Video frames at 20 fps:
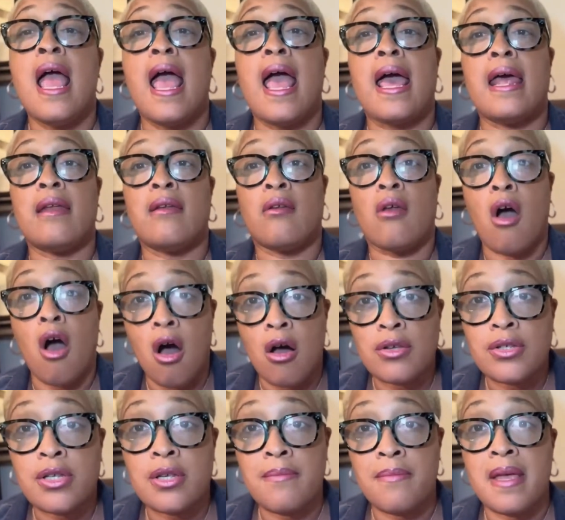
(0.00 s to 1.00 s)
and
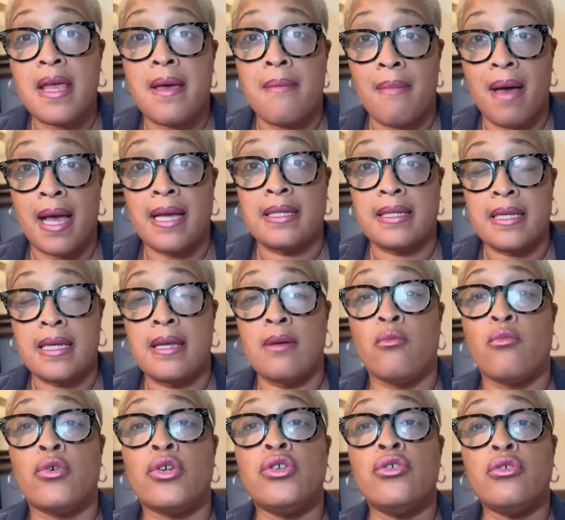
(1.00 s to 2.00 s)
also me and my team,
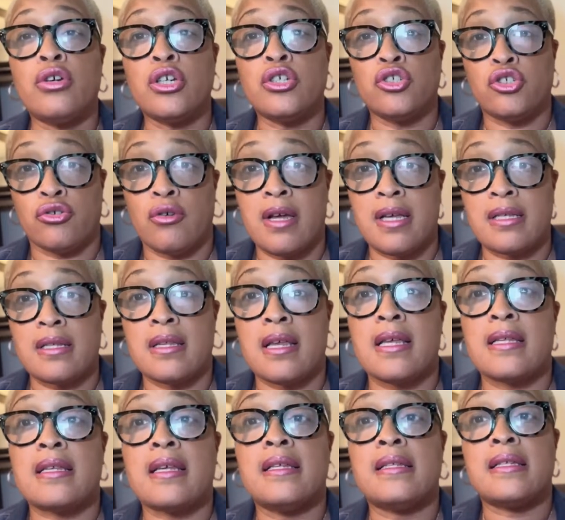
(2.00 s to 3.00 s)
where you can trust
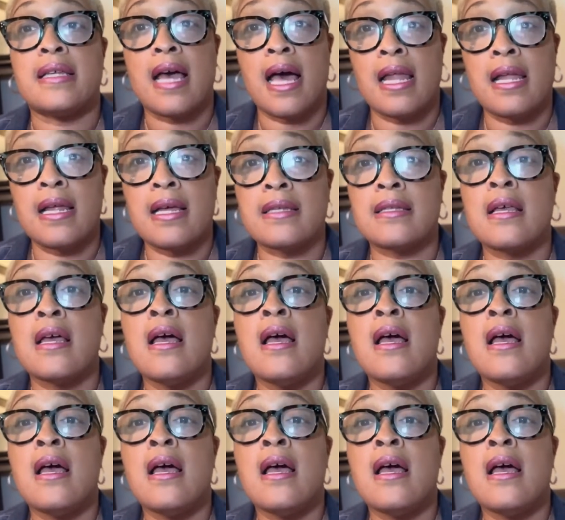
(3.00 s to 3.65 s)
us and tell us